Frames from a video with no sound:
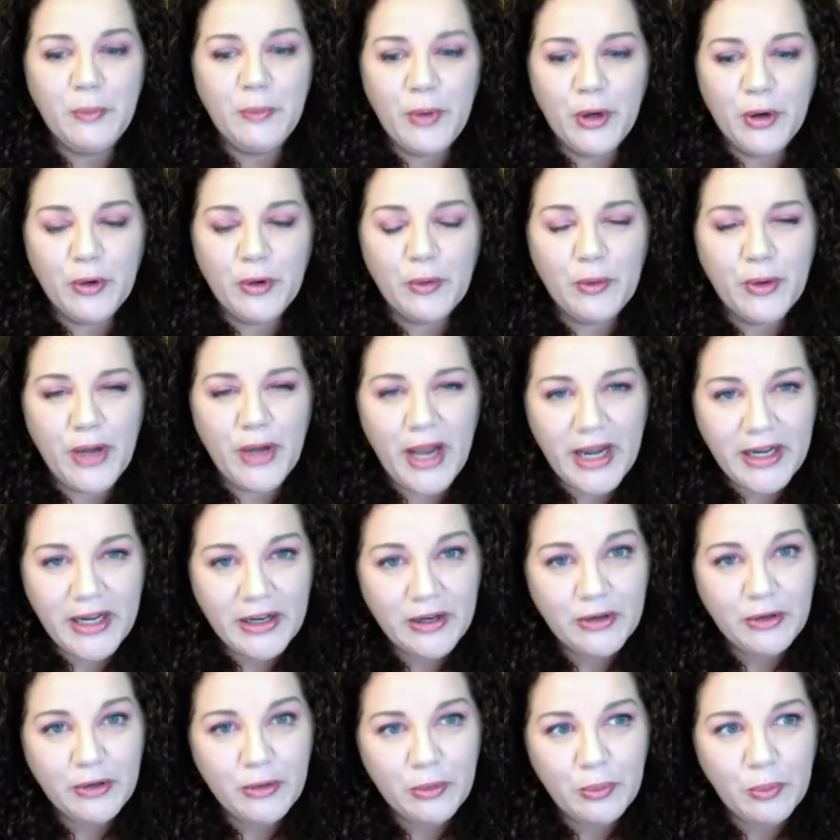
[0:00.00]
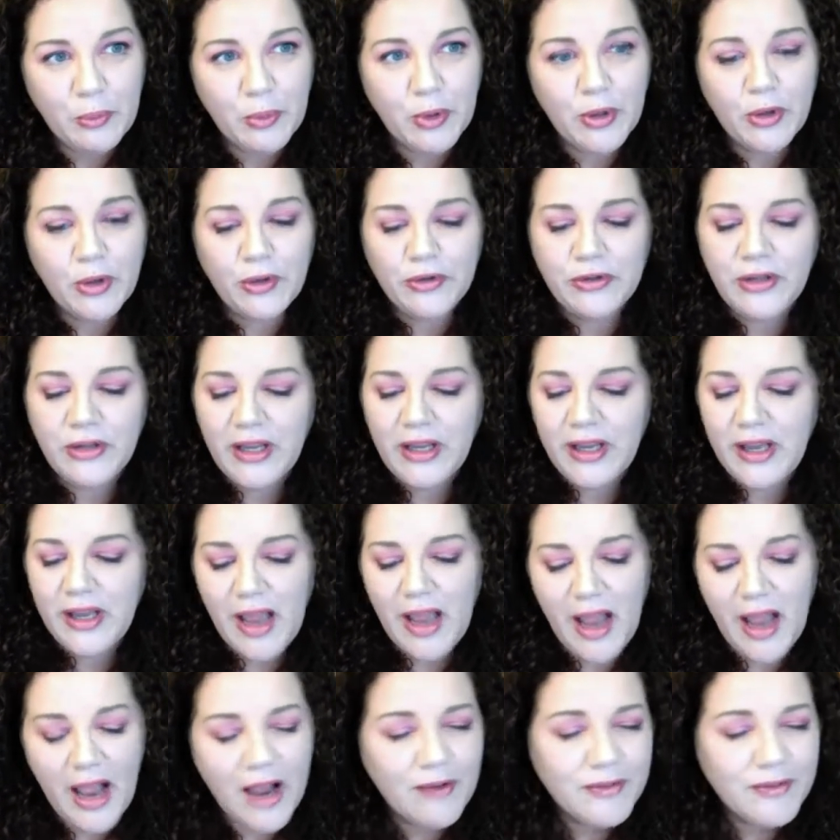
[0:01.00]
We are creating a new world
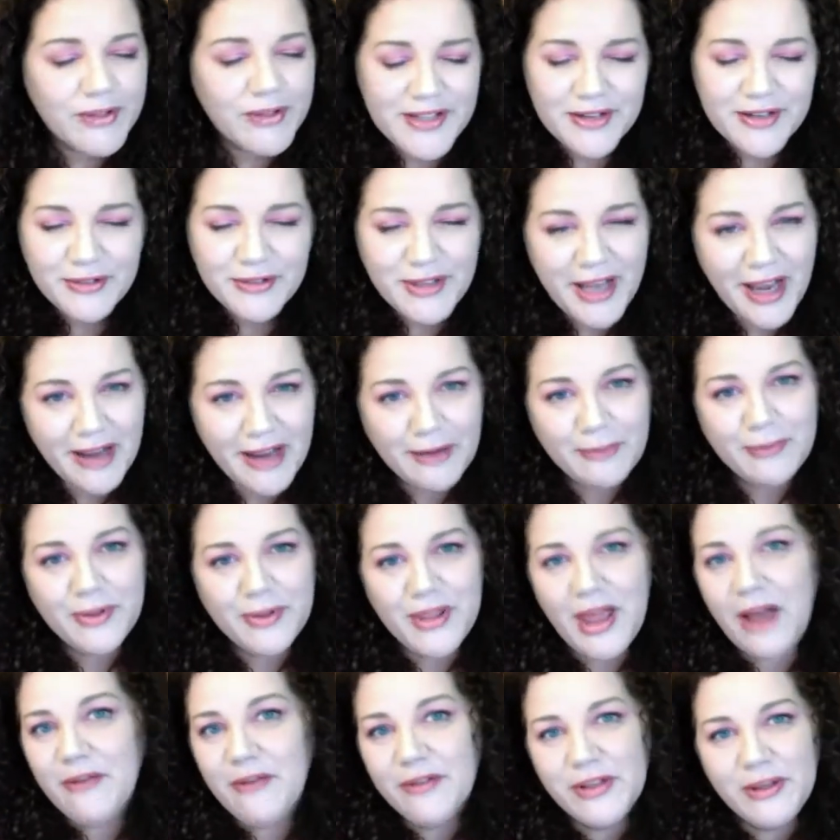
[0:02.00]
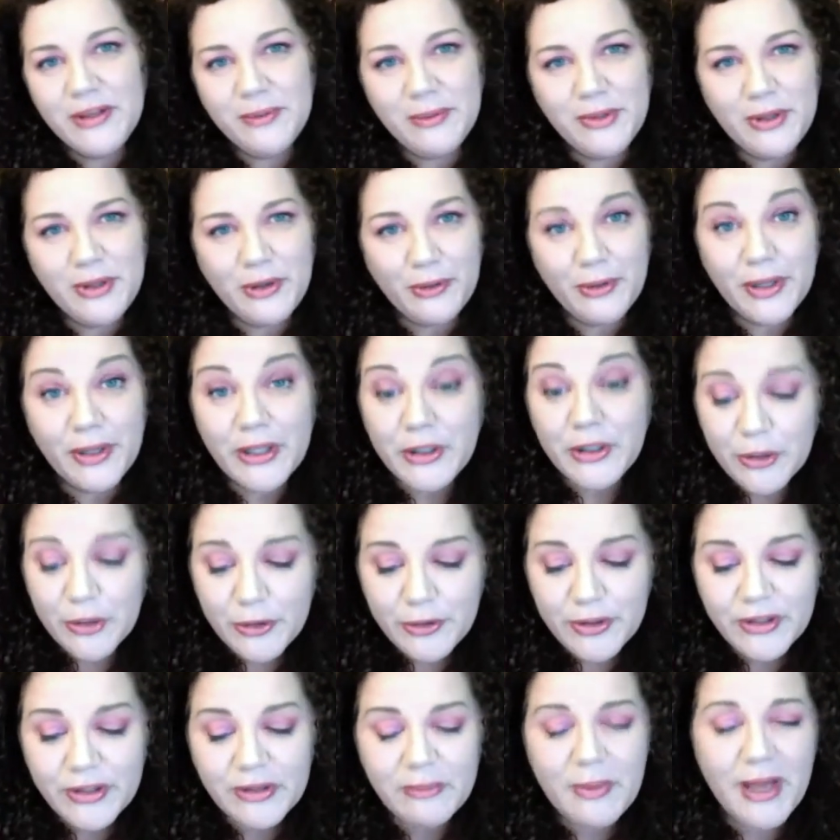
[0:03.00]
every single day with everything we do,
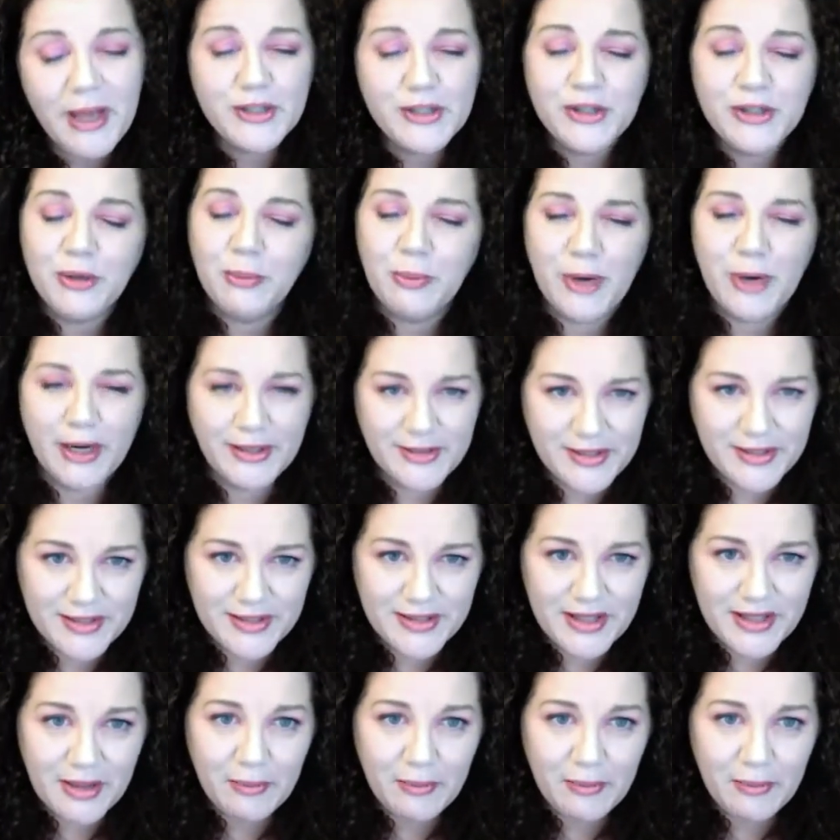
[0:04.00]
including the magical practices